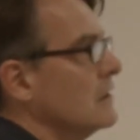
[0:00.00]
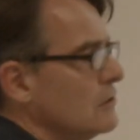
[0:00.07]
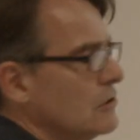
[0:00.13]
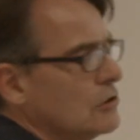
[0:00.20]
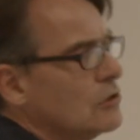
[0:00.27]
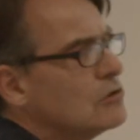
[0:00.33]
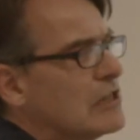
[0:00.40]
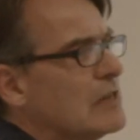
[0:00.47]

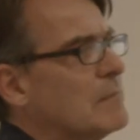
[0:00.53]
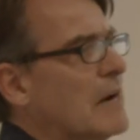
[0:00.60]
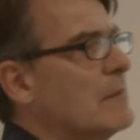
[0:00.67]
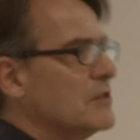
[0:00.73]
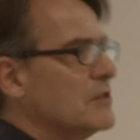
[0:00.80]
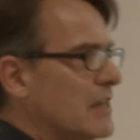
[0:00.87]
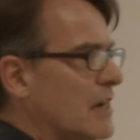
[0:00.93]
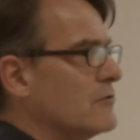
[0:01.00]
It's usually a
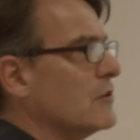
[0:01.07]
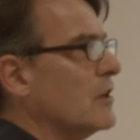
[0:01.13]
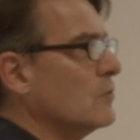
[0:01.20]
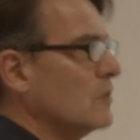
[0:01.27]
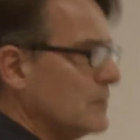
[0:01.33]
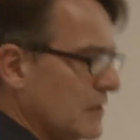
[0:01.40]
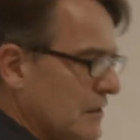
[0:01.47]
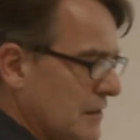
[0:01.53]
but now there are
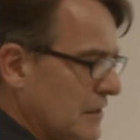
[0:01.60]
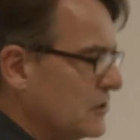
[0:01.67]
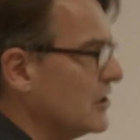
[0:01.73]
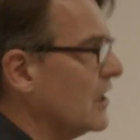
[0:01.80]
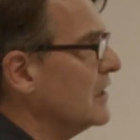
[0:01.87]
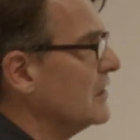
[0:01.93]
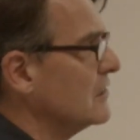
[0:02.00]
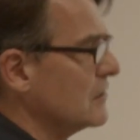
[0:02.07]
women
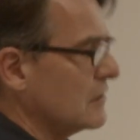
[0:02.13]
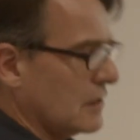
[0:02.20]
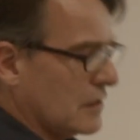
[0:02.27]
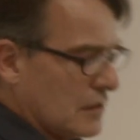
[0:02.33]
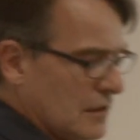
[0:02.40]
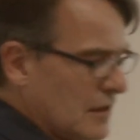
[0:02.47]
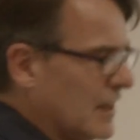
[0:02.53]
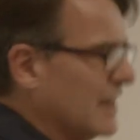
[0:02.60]
initiated into
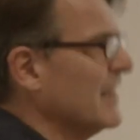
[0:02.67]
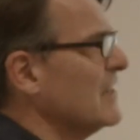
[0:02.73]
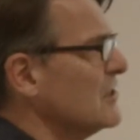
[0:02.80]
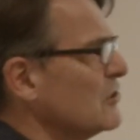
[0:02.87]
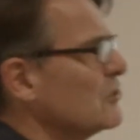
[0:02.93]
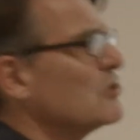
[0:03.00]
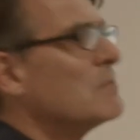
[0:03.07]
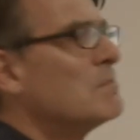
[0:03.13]
and I guess
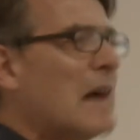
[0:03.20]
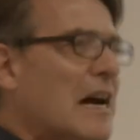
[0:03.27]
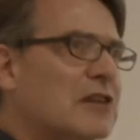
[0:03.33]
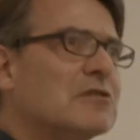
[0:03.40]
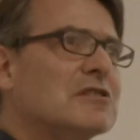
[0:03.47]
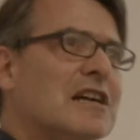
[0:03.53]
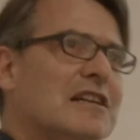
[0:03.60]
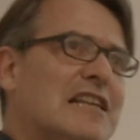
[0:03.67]
it doesn't
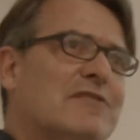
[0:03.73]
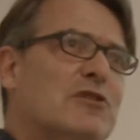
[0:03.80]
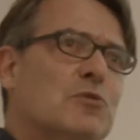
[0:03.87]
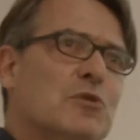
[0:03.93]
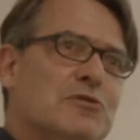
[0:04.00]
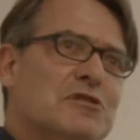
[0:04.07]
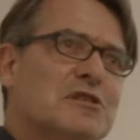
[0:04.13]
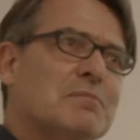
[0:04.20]
matter at that level
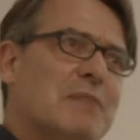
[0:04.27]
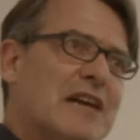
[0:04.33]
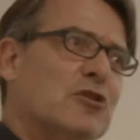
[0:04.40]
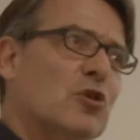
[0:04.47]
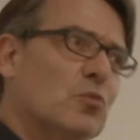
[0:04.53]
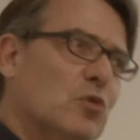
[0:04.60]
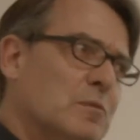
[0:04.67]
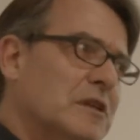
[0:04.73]
whether it's man
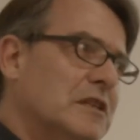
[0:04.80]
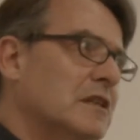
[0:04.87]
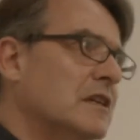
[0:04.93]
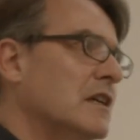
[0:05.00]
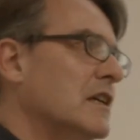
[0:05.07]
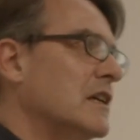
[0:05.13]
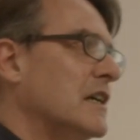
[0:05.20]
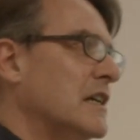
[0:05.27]
or woman.
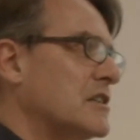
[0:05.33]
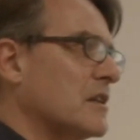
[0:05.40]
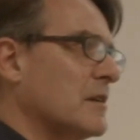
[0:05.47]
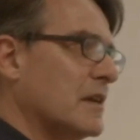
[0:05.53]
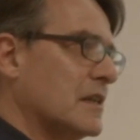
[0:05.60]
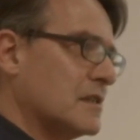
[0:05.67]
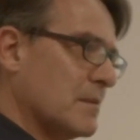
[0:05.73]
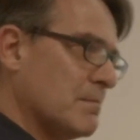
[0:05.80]
It's
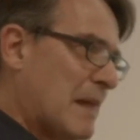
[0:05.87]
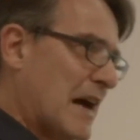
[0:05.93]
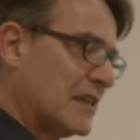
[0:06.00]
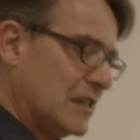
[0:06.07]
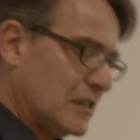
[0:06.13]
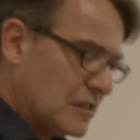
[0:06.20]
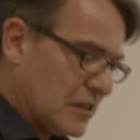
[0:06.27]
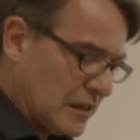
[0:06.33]
a
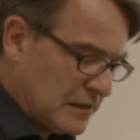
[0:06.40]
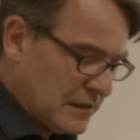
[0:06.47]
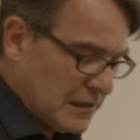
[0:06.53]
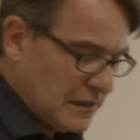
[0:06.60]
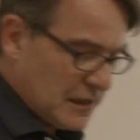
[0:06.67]
man-eater.